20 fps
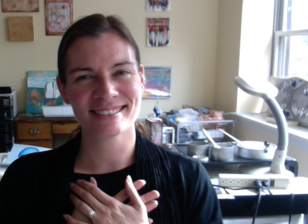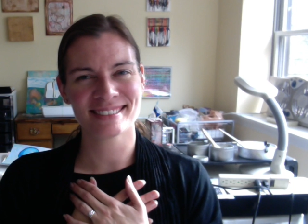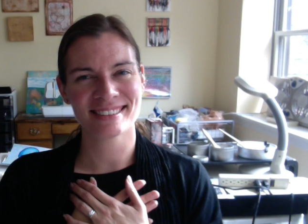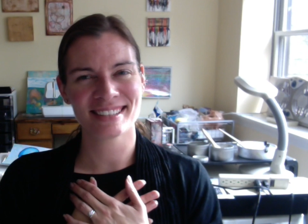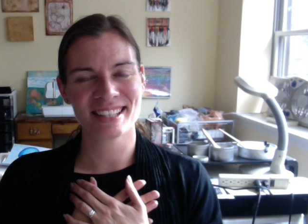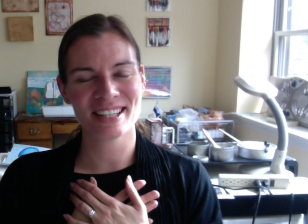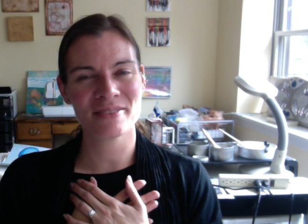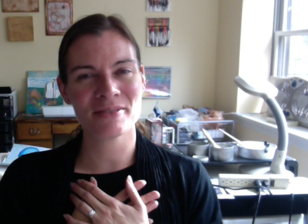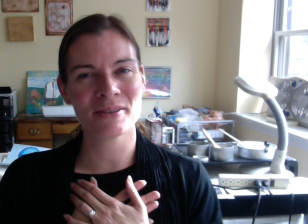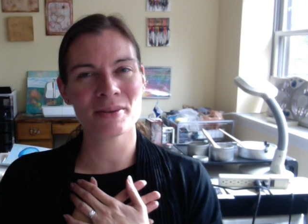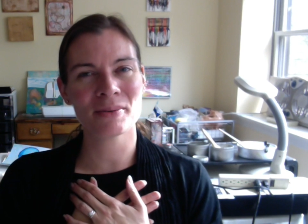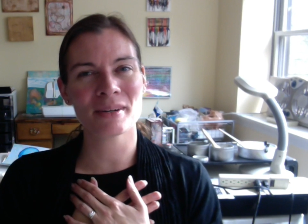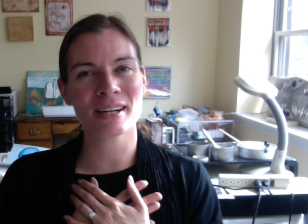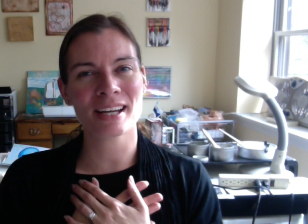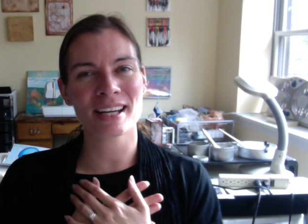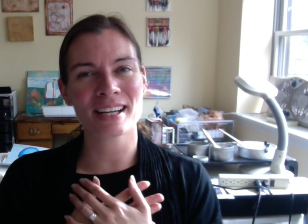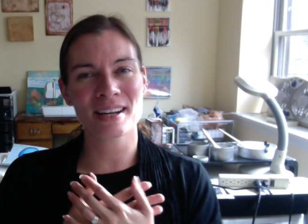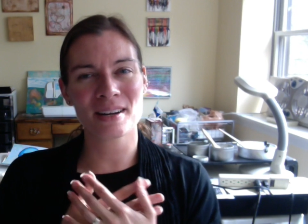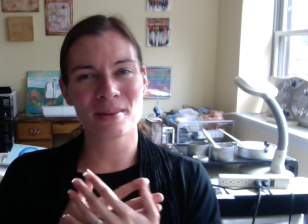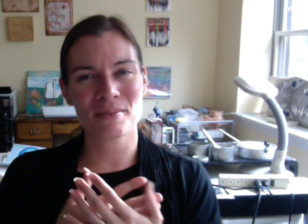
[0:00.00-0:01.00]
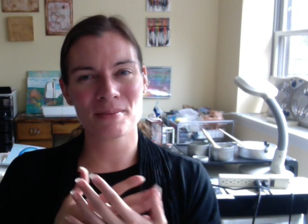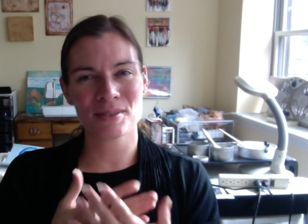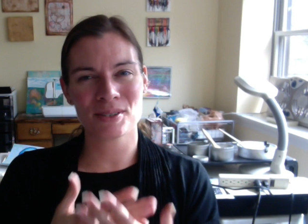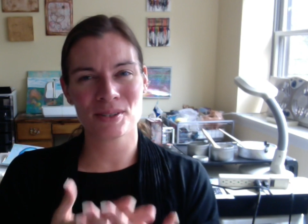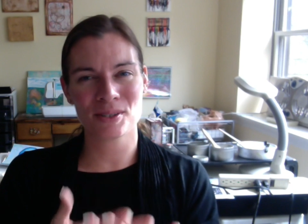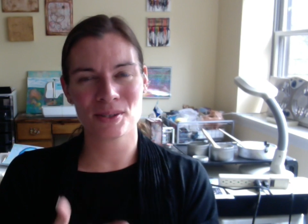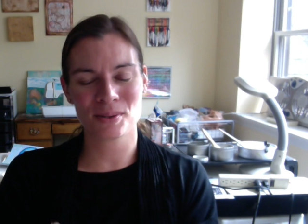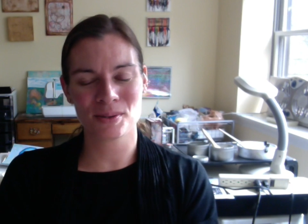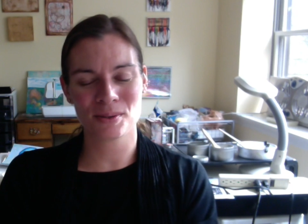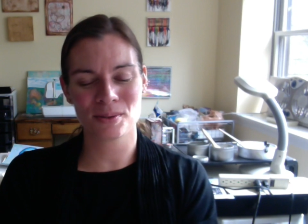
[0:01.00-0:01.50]
Even when I come
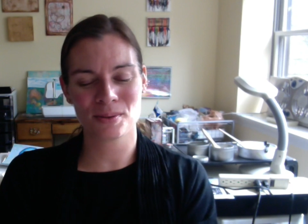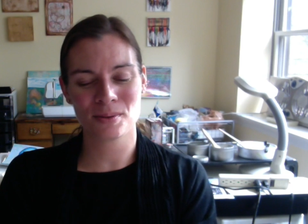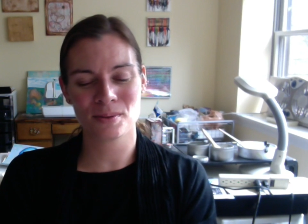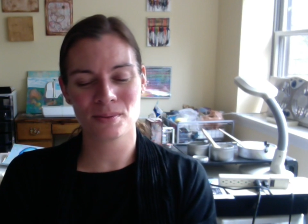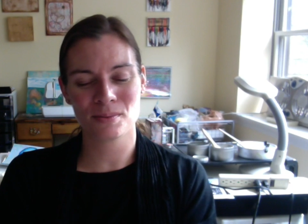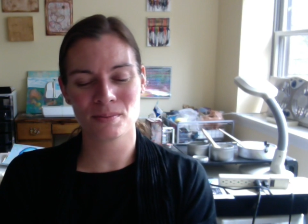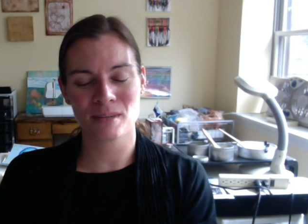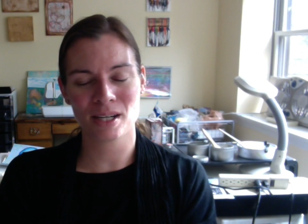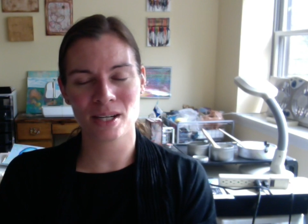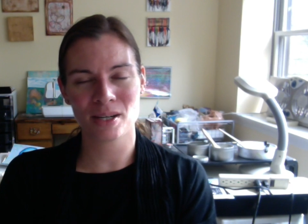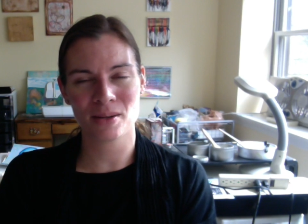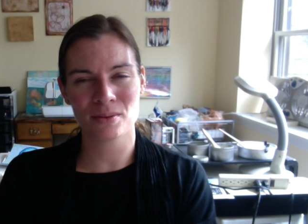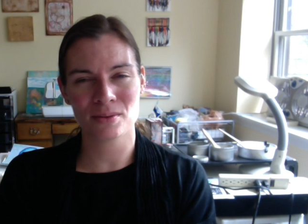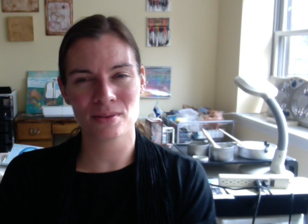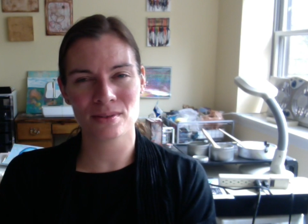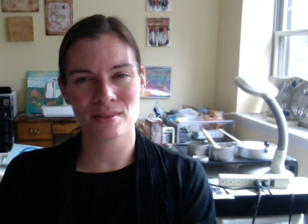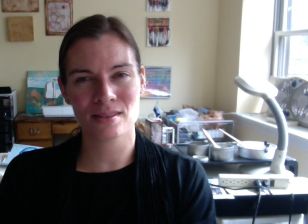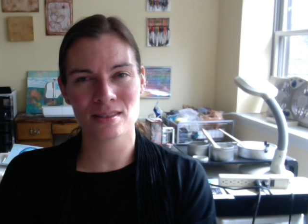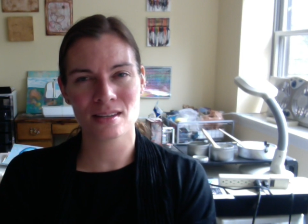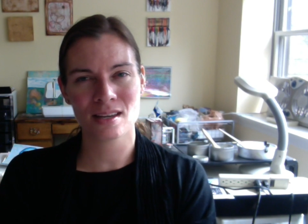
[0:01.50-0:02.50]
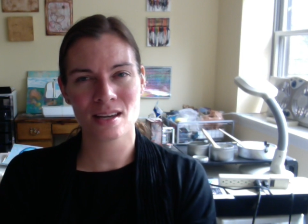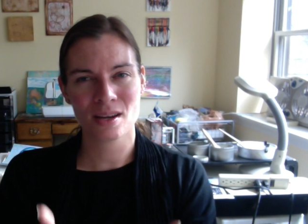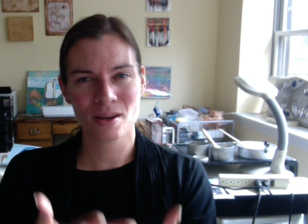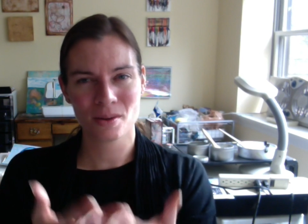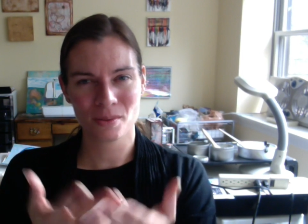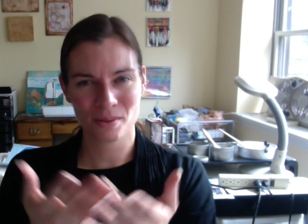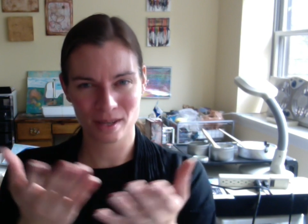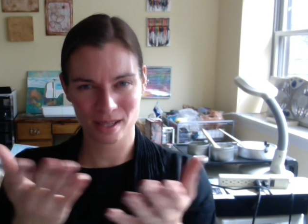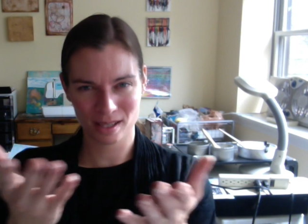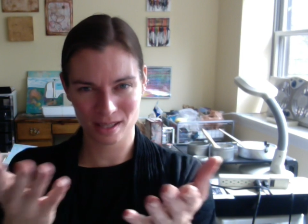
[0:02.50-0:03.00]
to my notes,
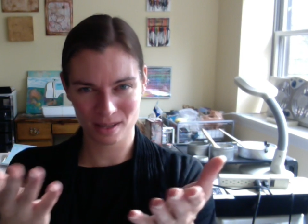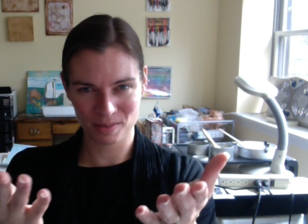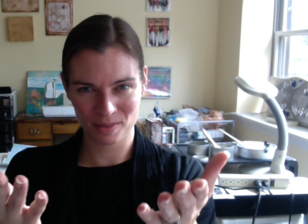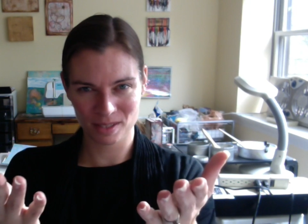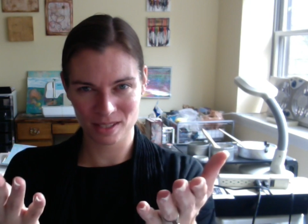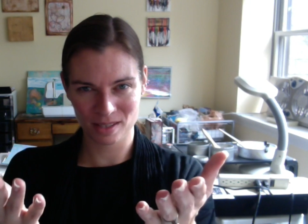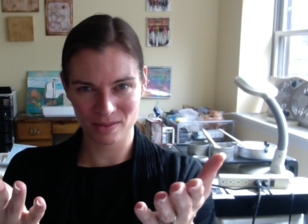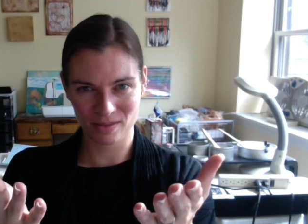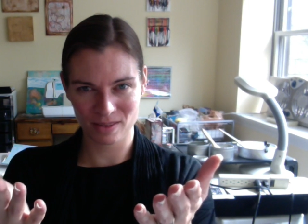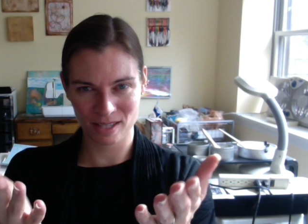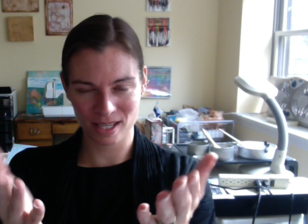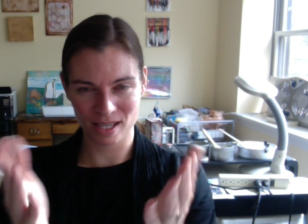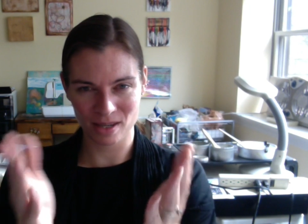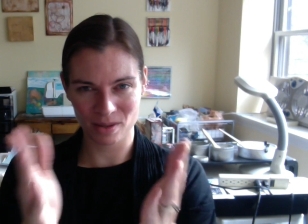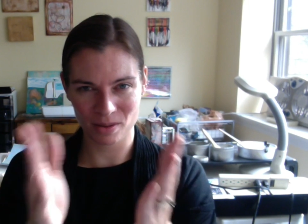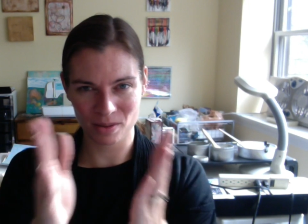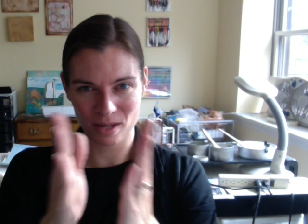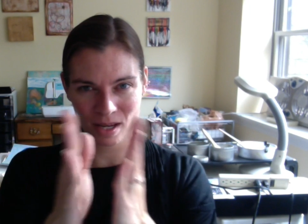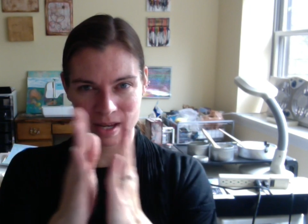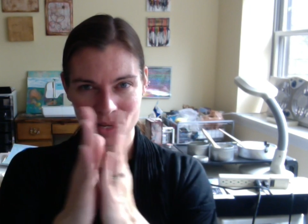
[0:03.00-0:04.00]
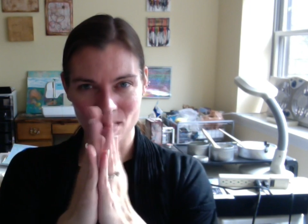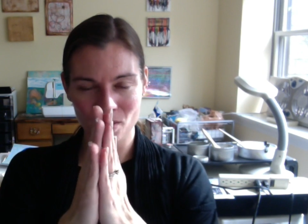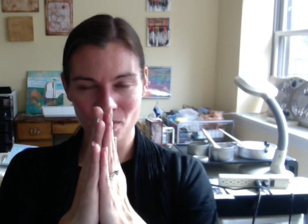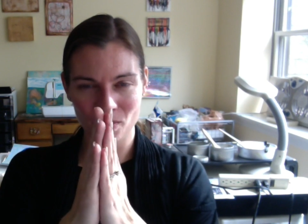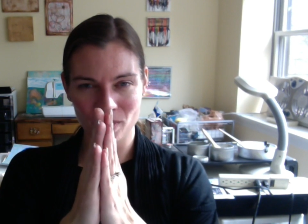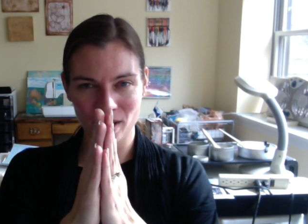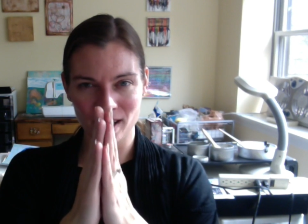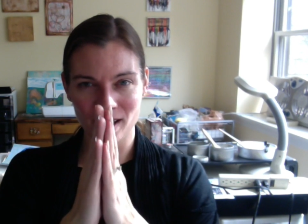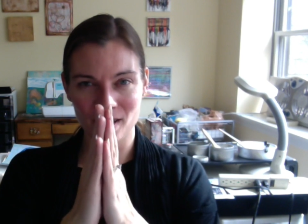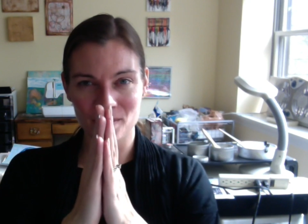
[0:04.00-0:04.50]
when I come to the video,
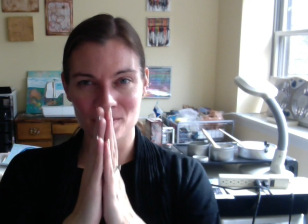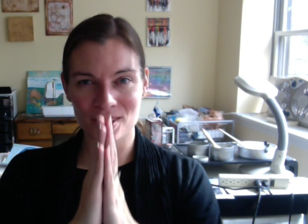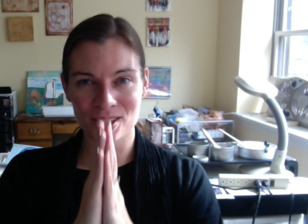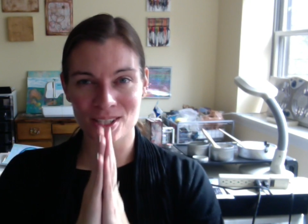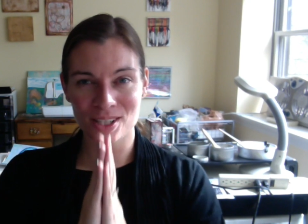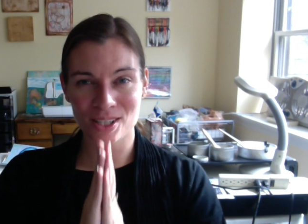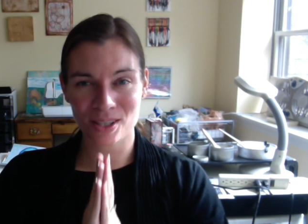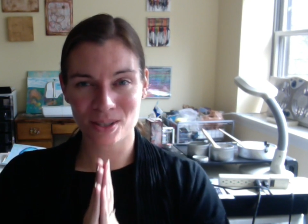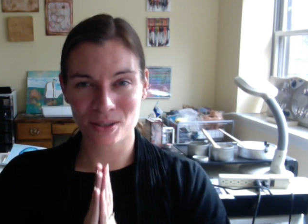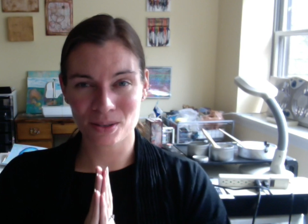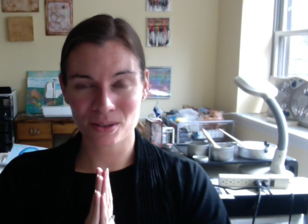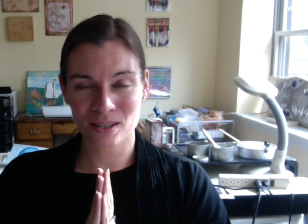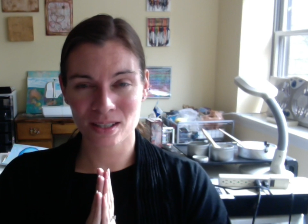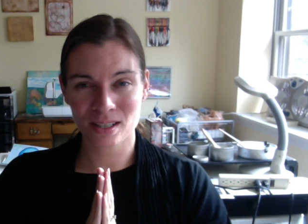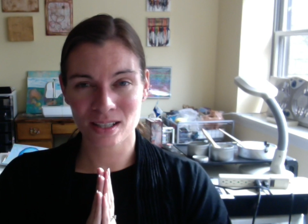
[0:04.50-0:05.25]
when I come to you,